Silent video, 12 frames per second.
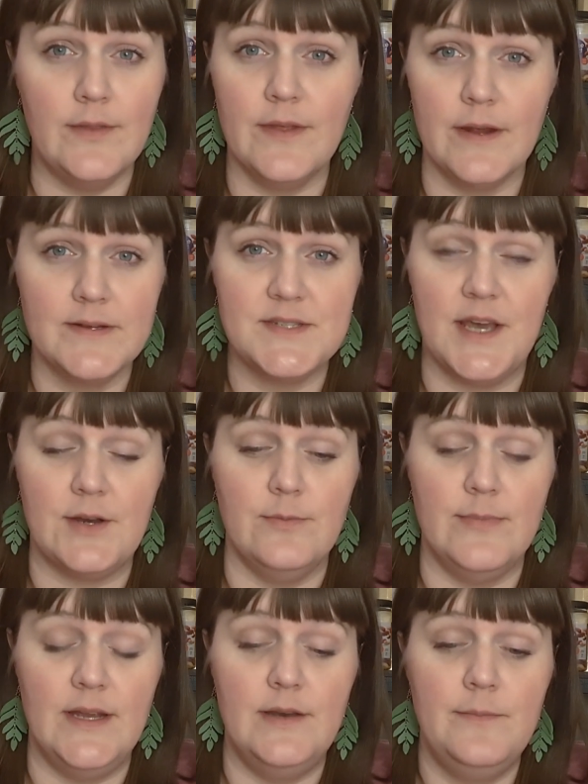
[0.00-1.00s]
in their
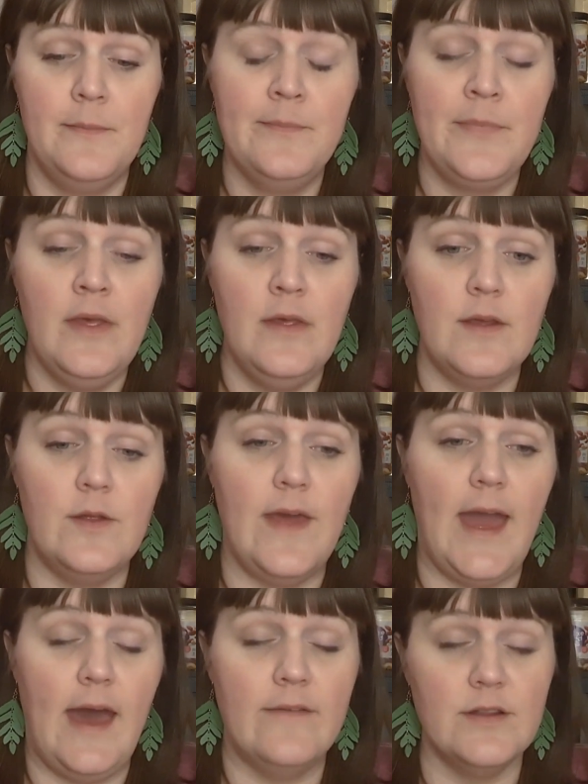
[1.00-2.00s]
settlement, they
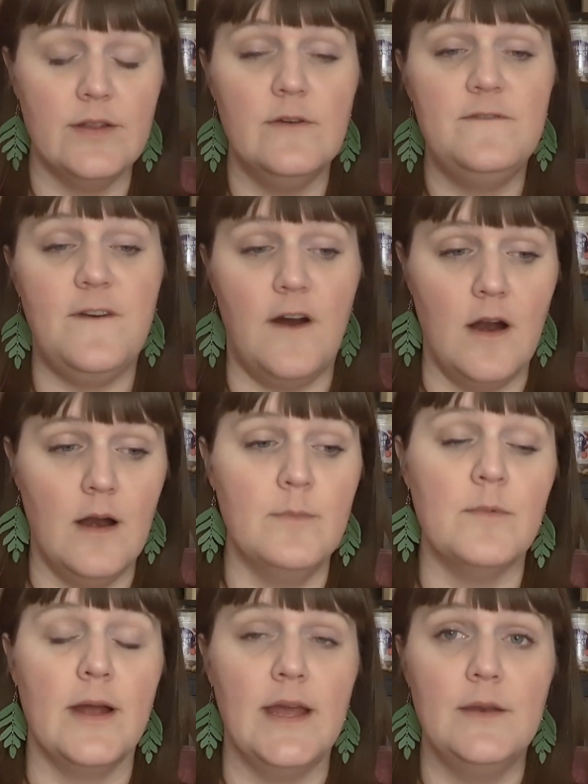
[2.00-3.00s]
have a little farm,
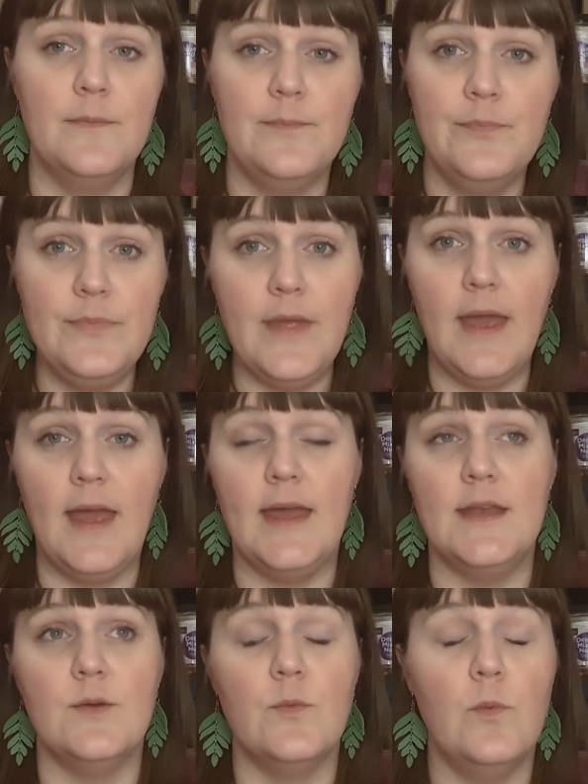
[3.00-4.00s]
right?
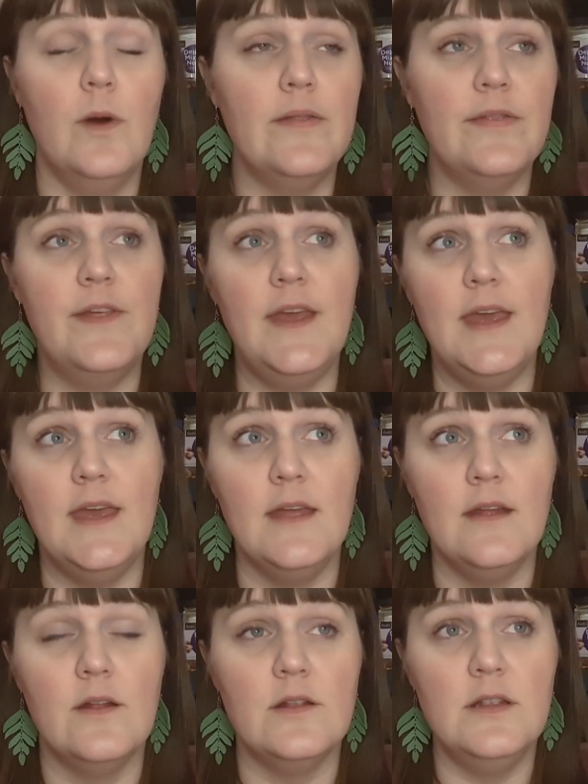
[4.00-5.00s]
And
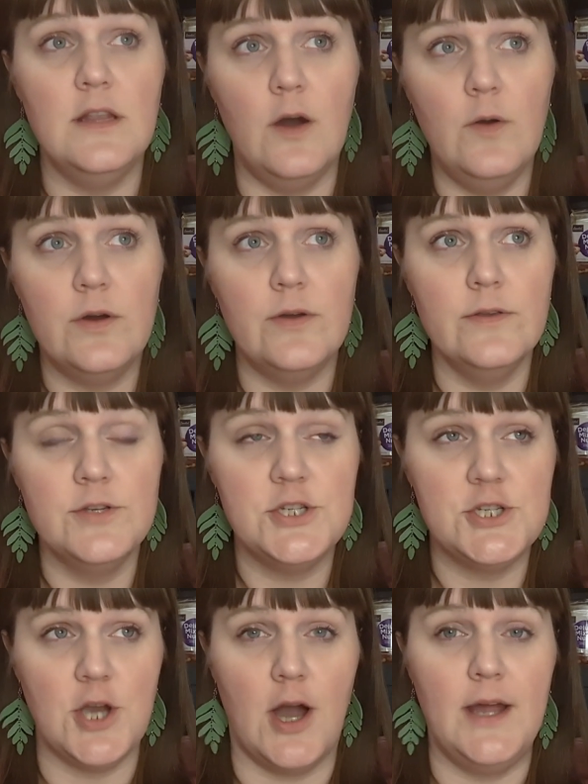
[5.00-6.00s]
the local
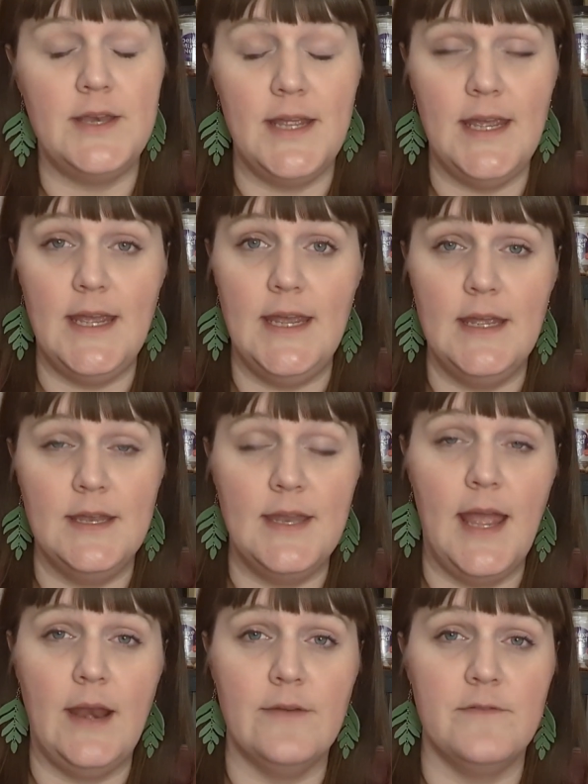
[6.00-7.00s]
Shawnee
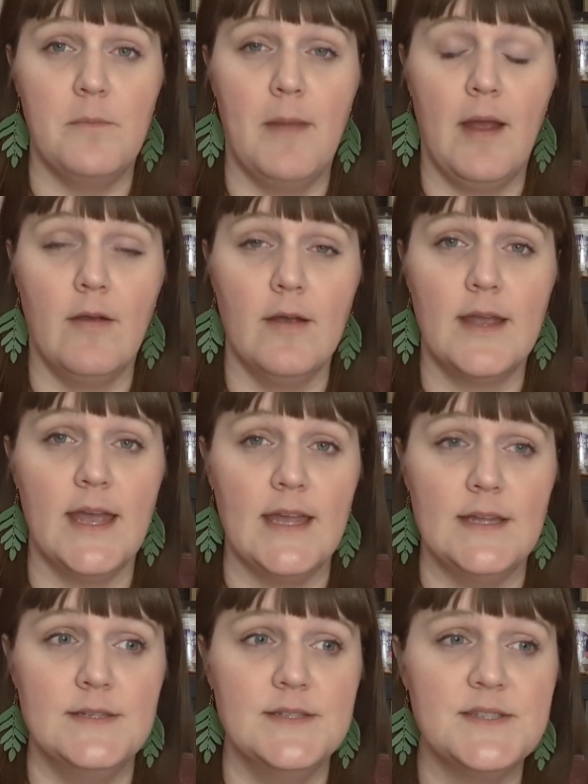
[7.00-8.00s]
Native
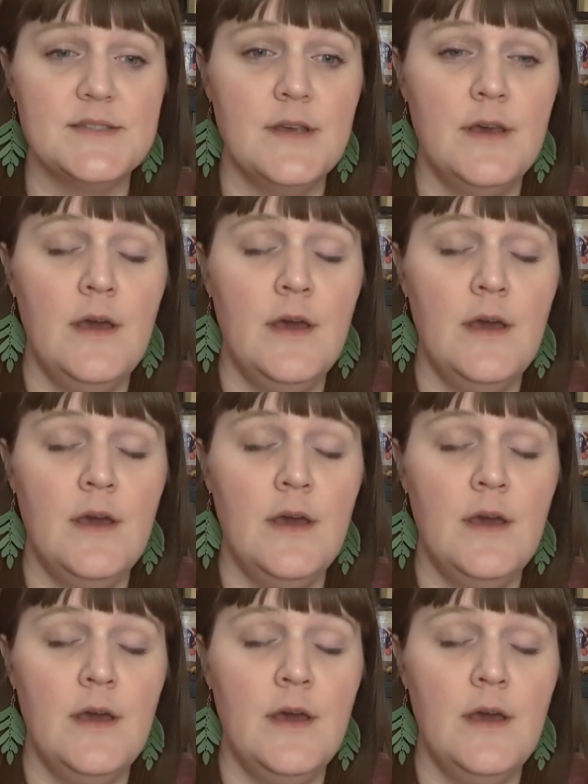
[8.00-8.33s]
Americans